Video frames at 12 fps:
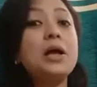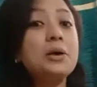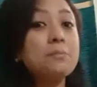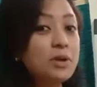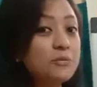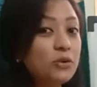
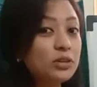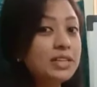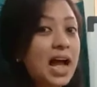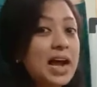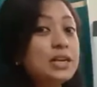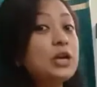Before
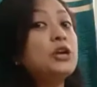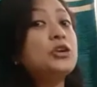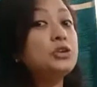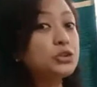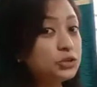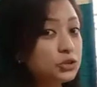that,
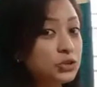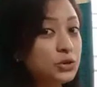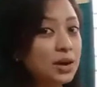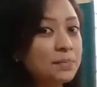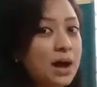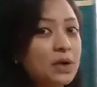you should know
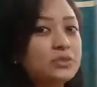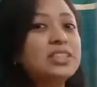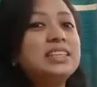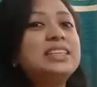about